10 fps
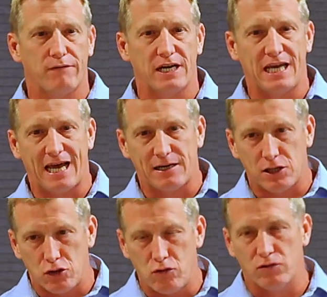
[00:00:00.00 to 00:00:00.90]
and he had to
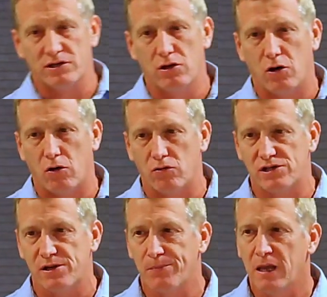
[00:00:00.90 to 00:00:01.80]
use
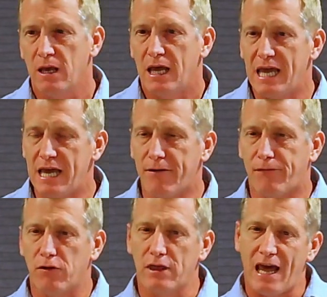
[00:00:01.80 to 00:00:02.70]
those. If
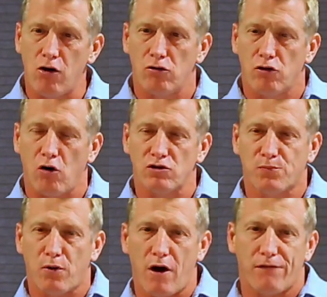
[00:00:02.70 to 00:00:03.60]
they, those
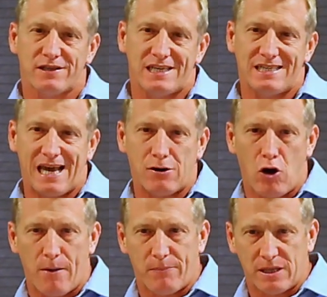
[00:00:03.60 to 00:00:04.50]
prophecies had
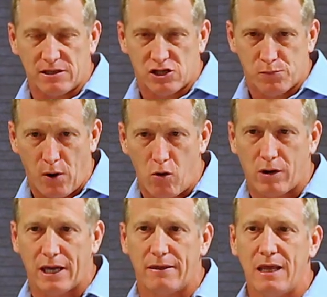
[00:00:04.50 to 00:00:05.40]
not been
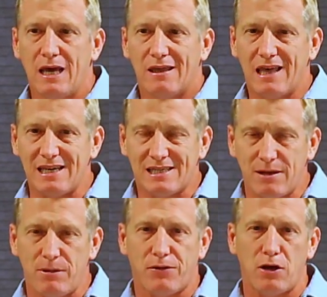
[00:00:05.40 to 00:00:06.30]
spoken, then
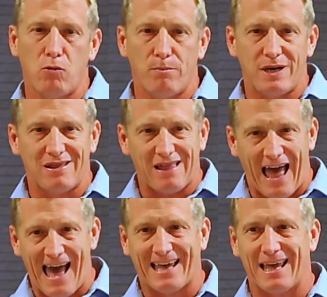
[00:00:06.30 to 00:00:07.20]
Timothy would be
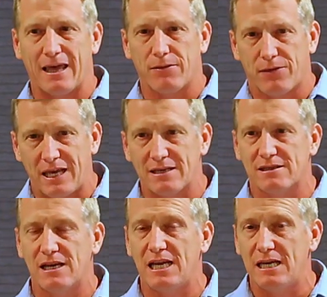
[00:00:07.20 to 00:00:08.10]
lacking in things
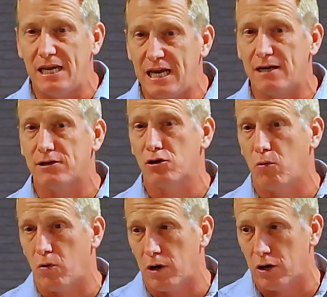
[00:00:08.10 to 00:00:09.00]
that he needed to
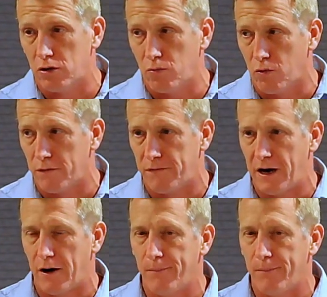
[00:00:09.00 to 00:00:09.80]
war a good warfare.